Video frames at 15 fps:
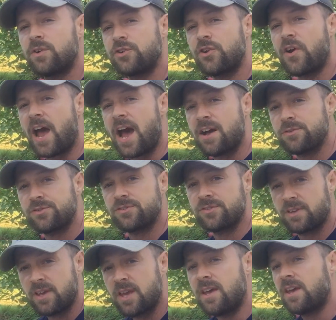In your house,
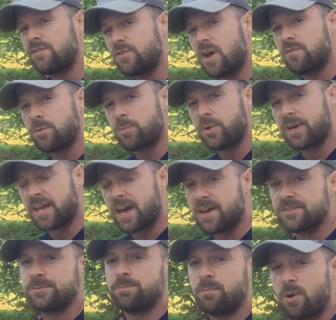if you have a brick
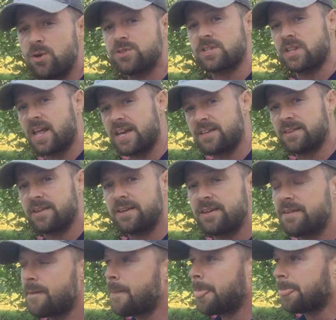house, most likely
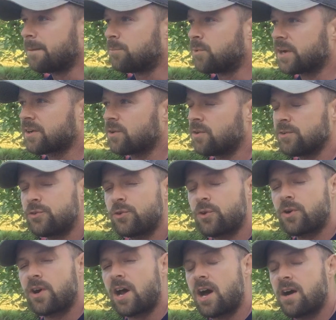the brick on
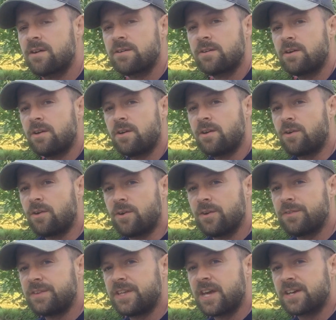your
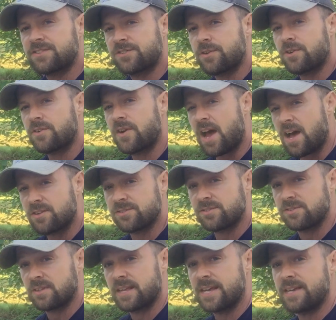on the exterior house
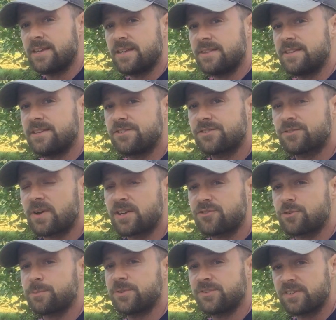is laid in the
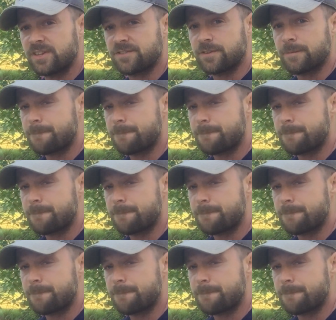stretcher position.